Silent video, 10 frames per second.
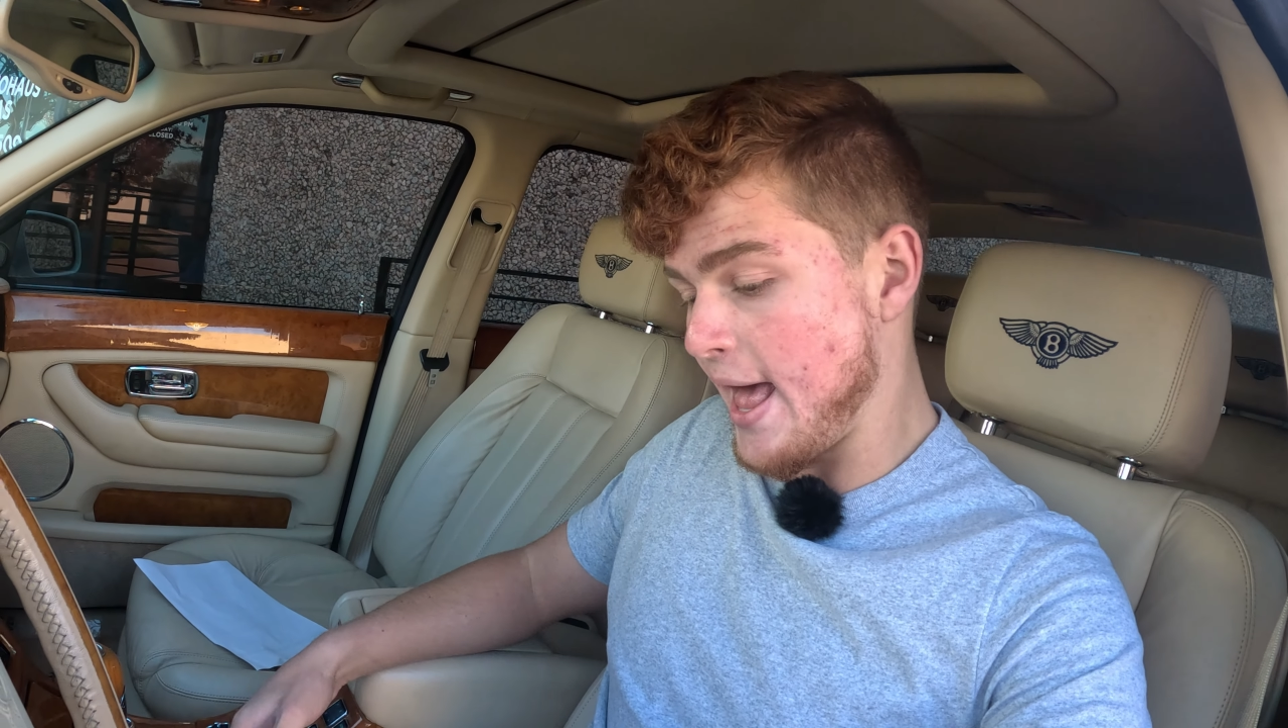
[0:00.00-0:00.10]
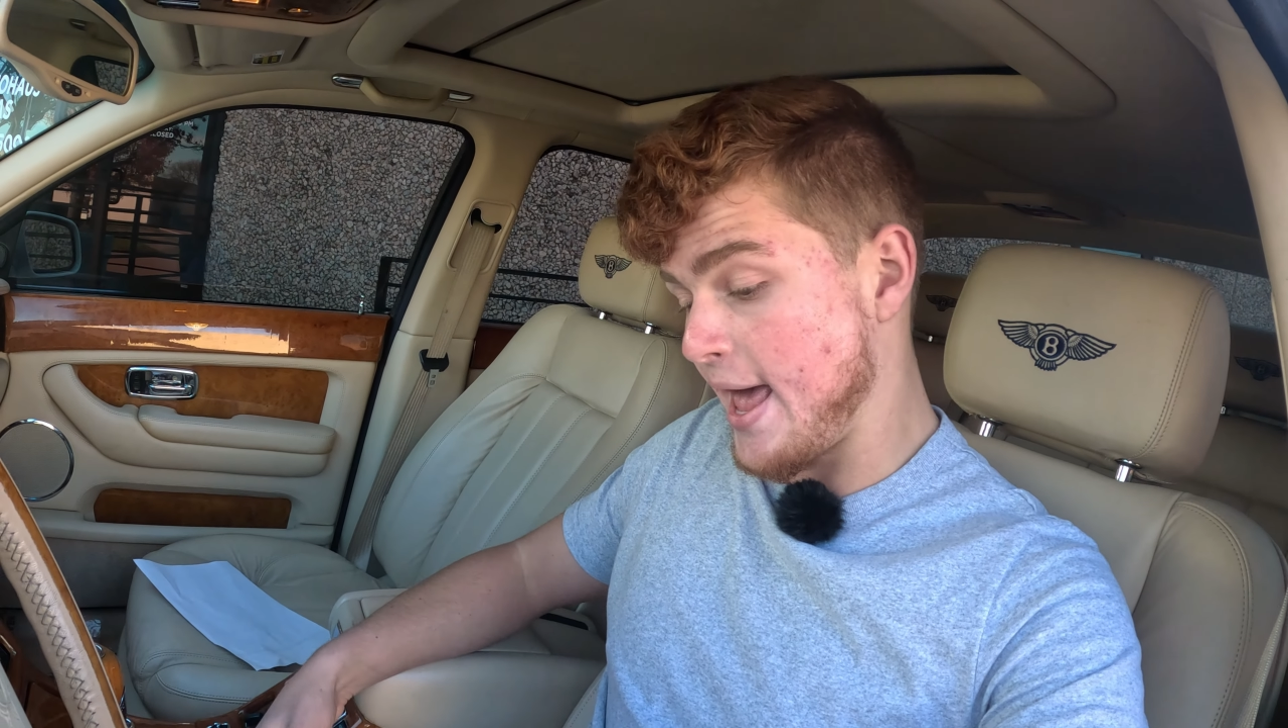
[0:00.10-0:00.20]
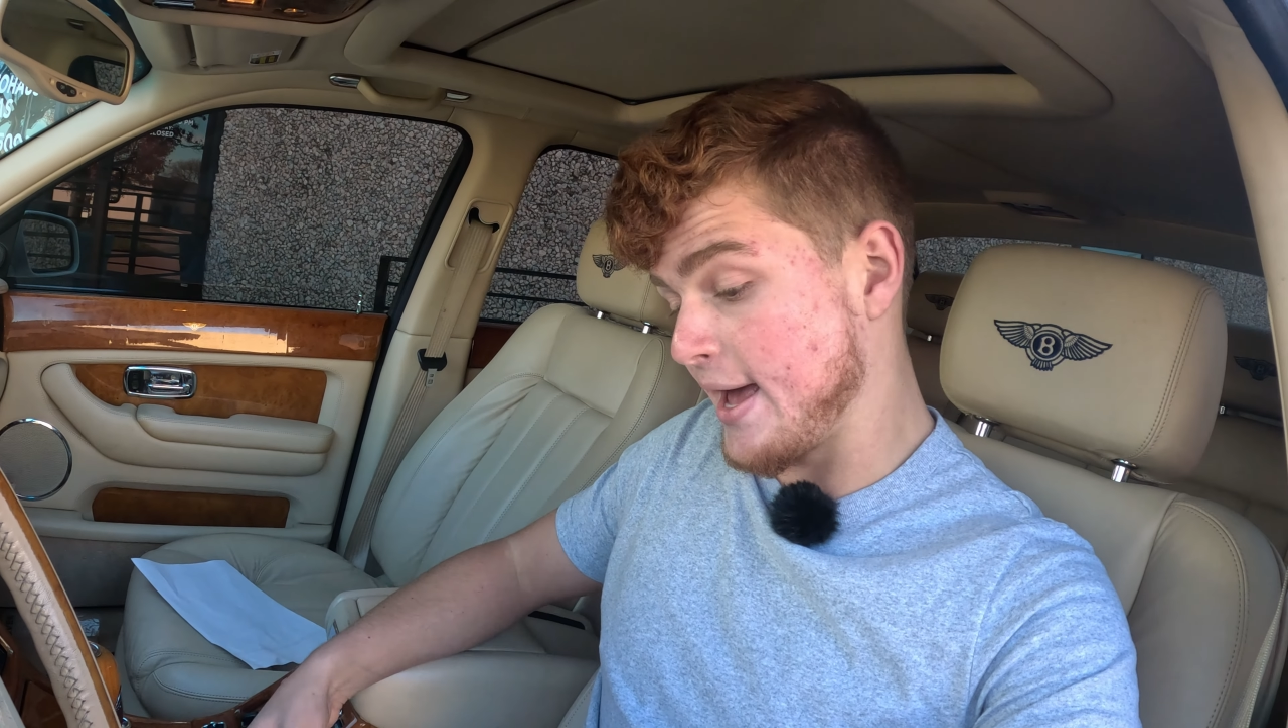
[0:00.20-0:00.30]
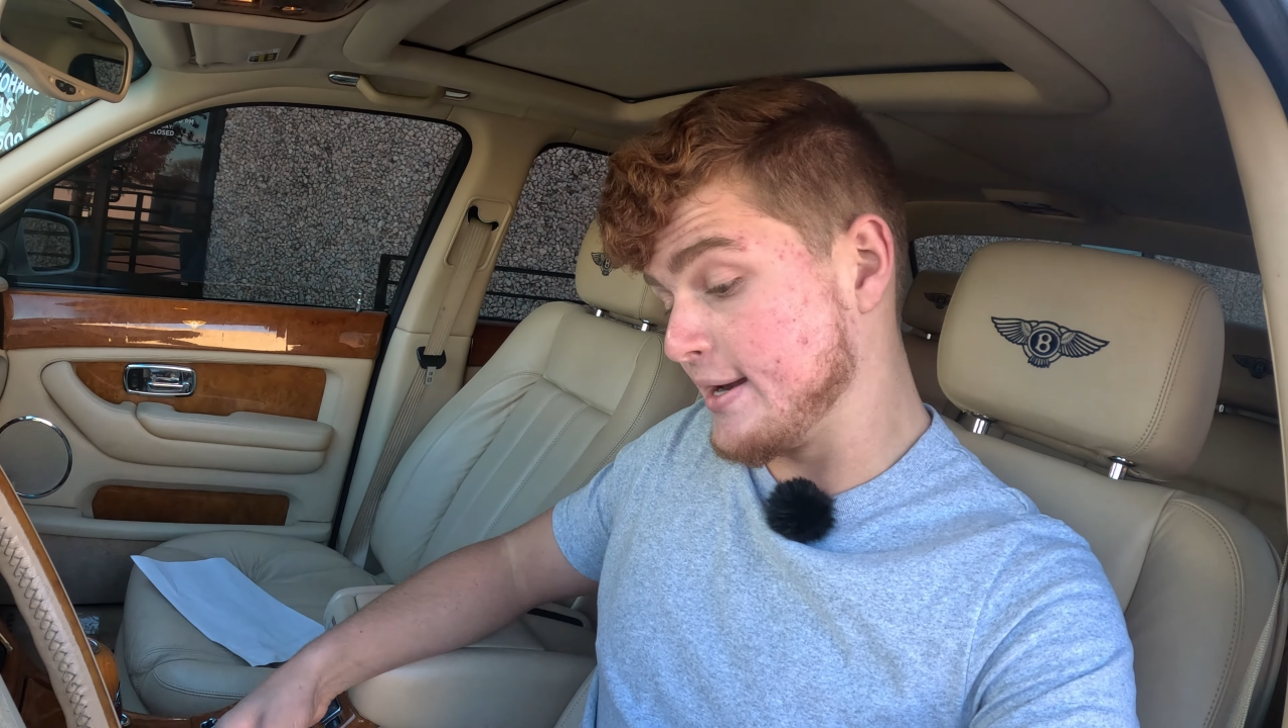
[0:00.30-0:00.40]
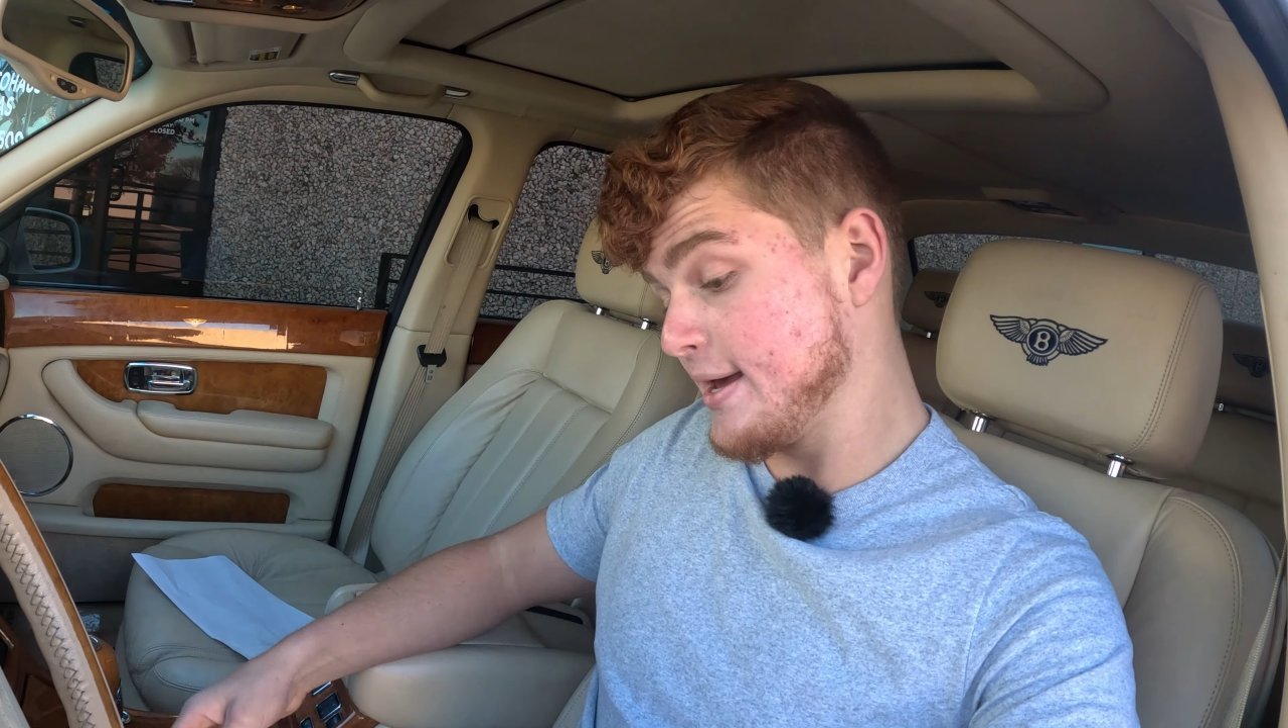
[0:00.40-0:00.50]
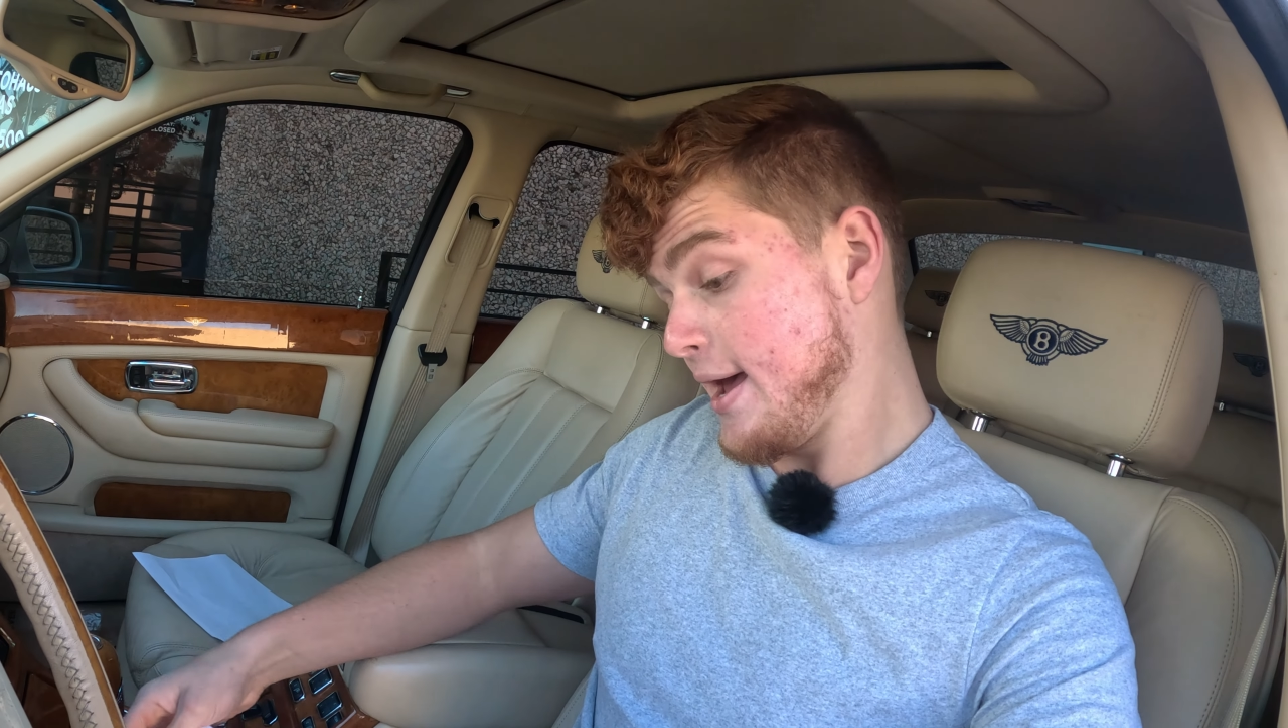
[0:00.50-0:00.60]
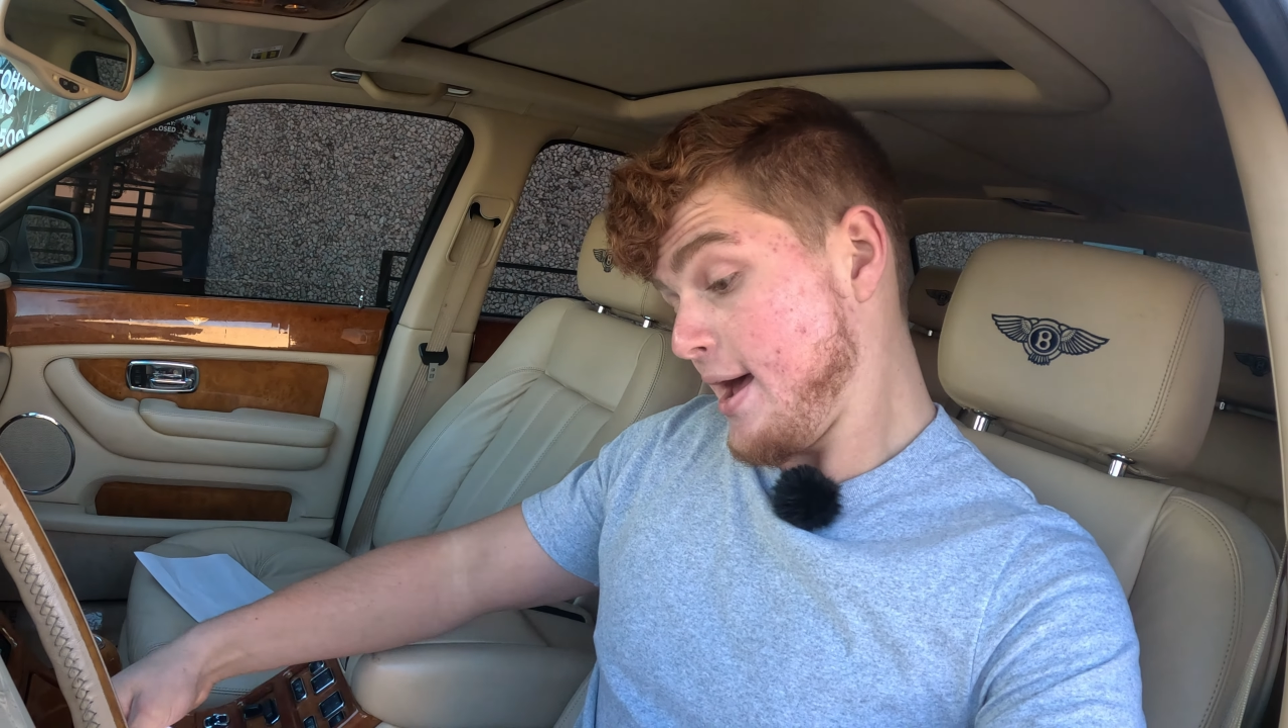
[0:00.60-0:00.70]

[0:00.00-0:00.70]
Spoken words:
and